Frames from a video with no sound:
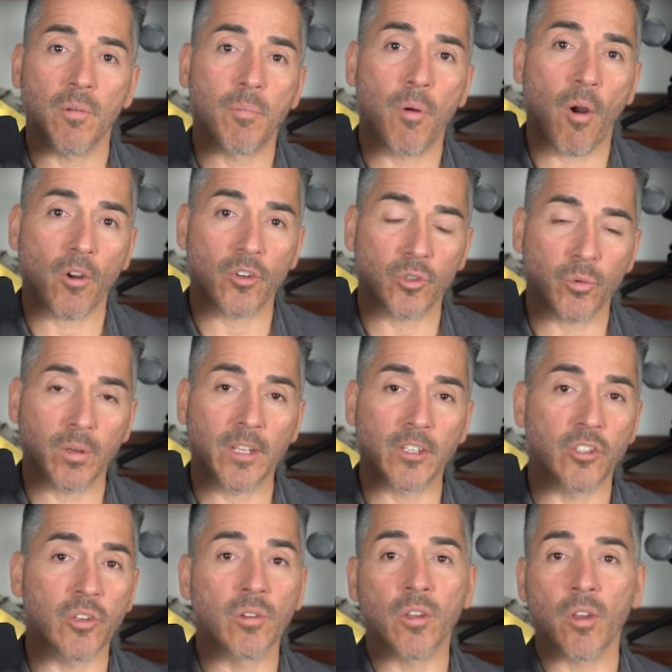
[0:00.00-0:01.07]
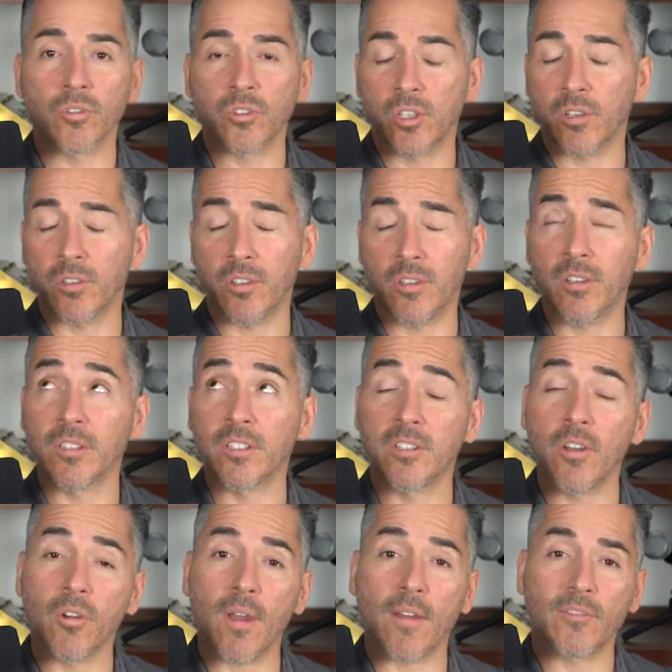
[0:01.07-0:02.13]
a partial release. You can
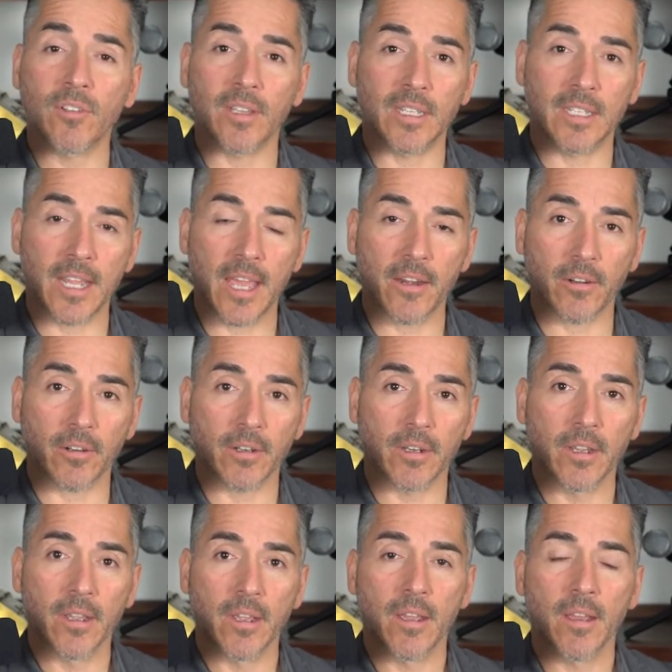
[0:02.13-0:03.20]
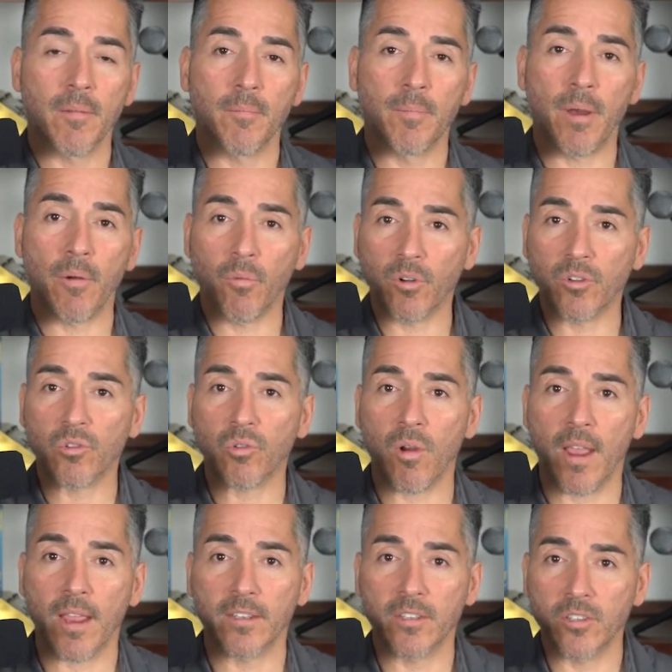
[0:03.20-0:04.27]
still go after the debtor, but we're
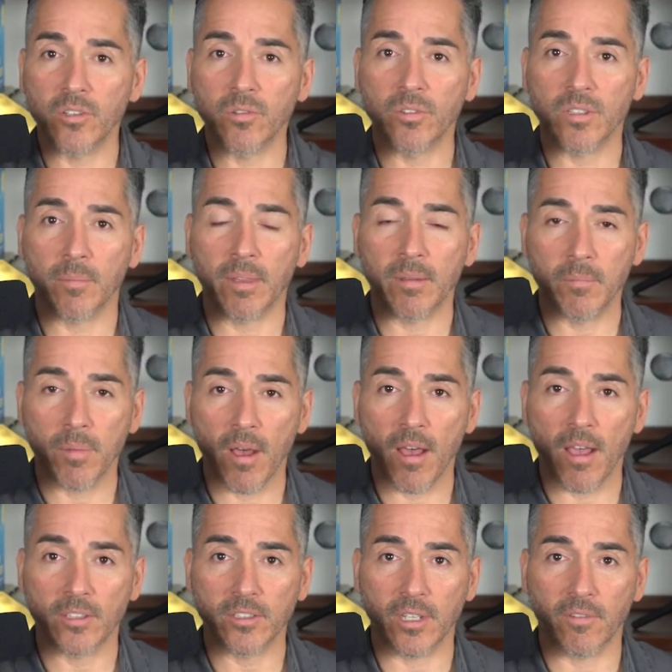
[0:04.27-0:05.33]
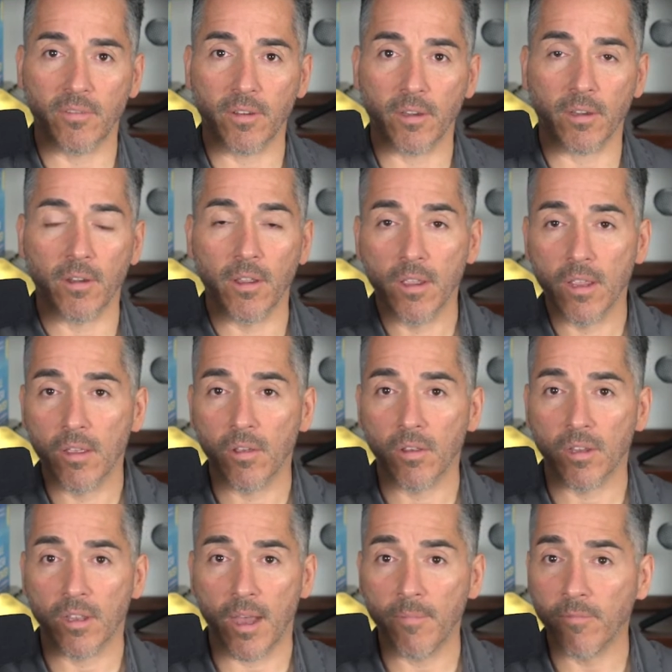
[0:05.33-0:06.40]
trying to do something positive here.
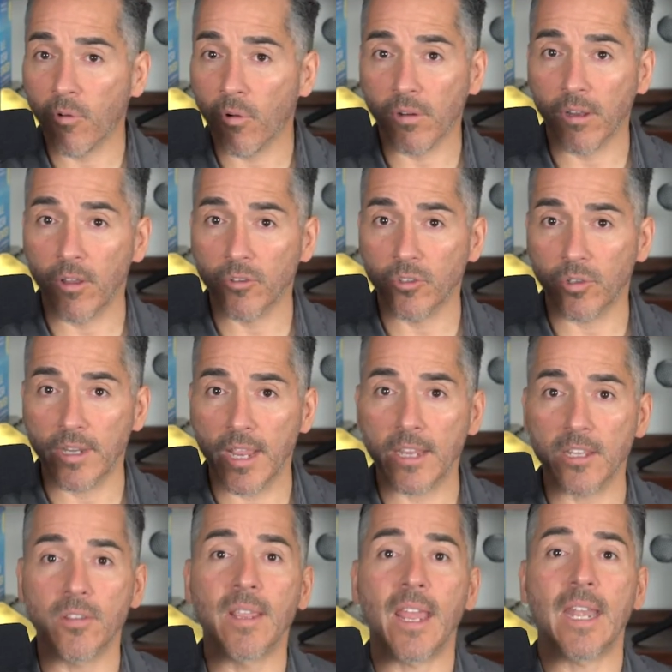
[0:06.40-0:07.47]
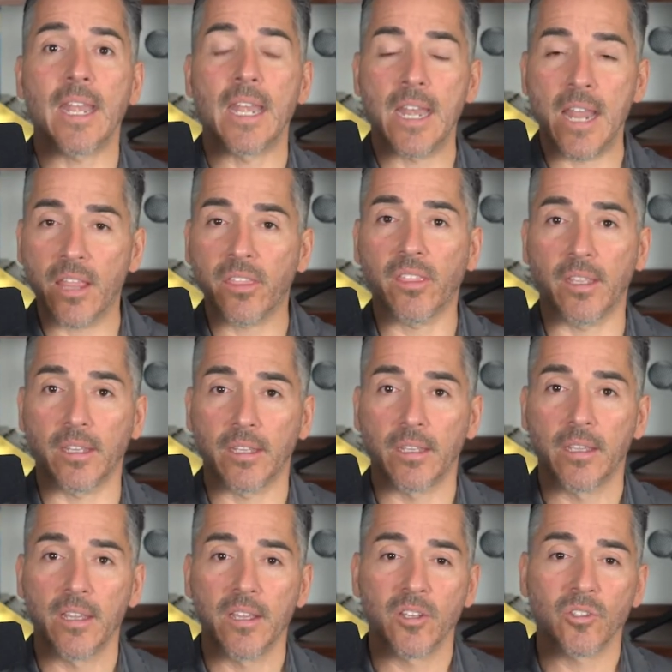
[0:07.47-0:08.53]
Come foreclosure day, you get nothing.
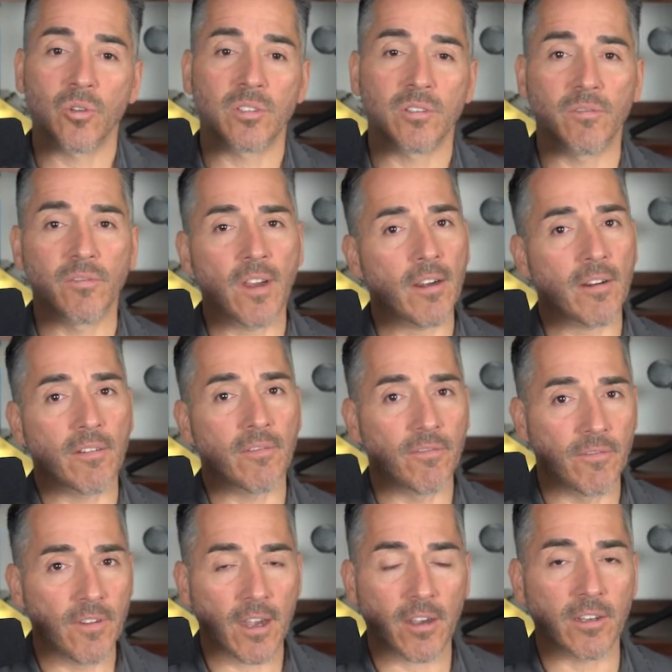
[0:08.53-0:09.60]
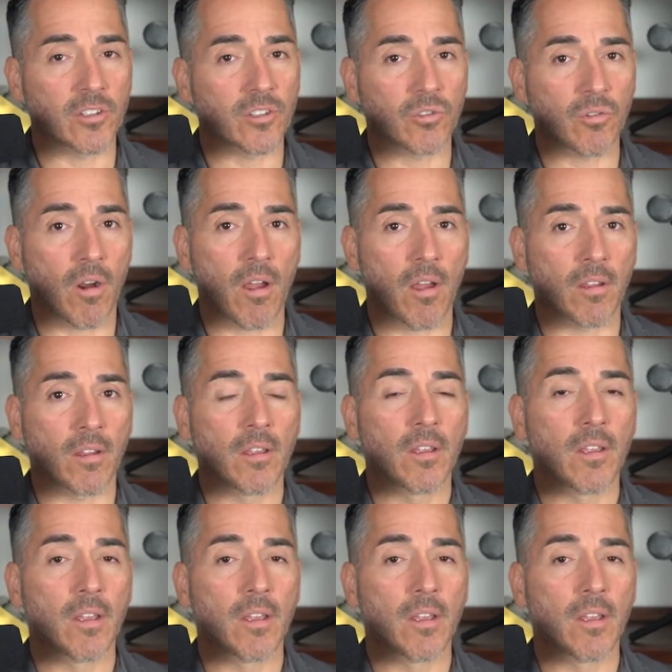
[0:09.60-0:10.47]
So it's a very, very strong